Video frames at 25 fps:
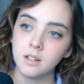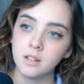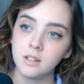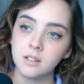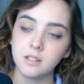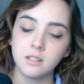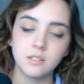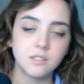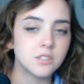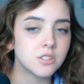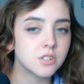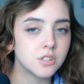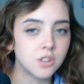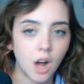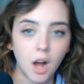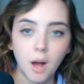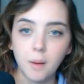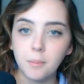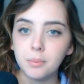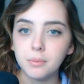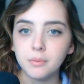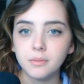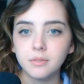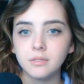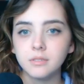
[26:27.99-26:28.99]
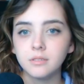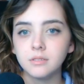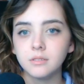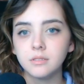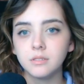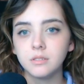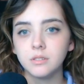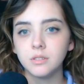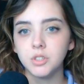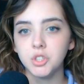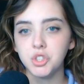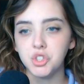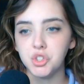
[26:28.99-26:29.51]
Stop
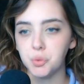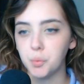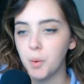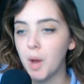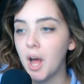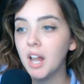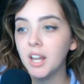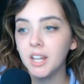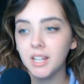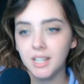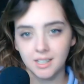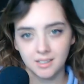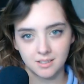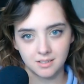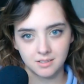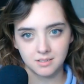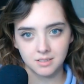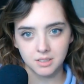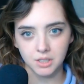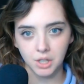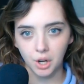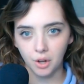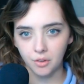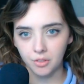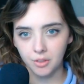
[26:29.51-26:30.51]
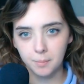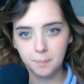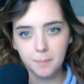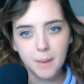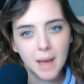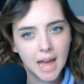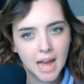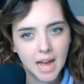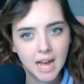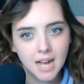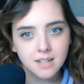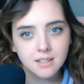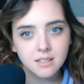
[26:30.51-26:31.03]
dwelling on the
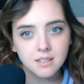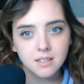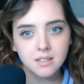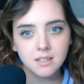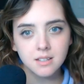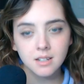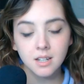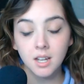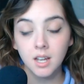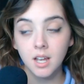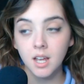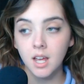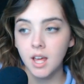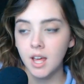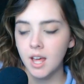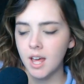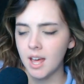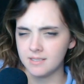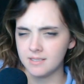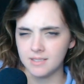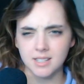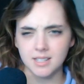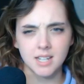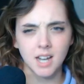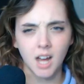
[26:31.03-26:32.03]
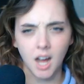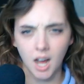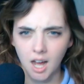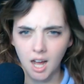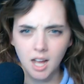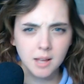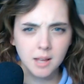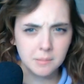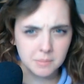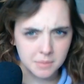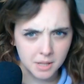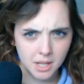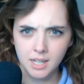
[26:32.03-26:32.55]
past and the
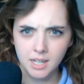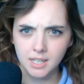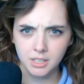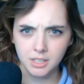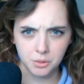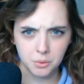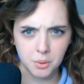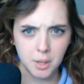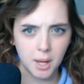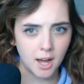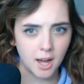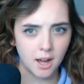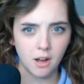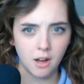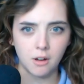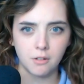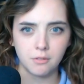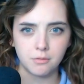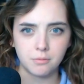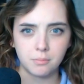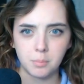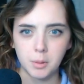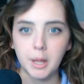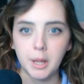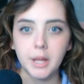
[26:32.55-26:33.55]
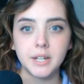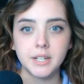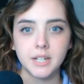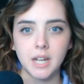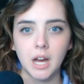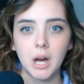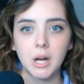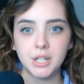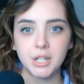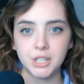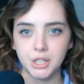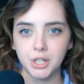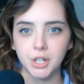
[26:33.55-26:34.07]
timeline you have planned
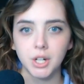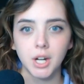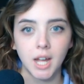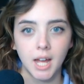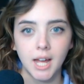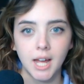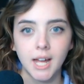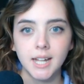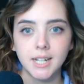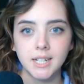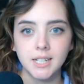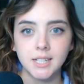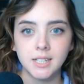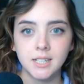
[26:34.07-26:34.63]
out in your head.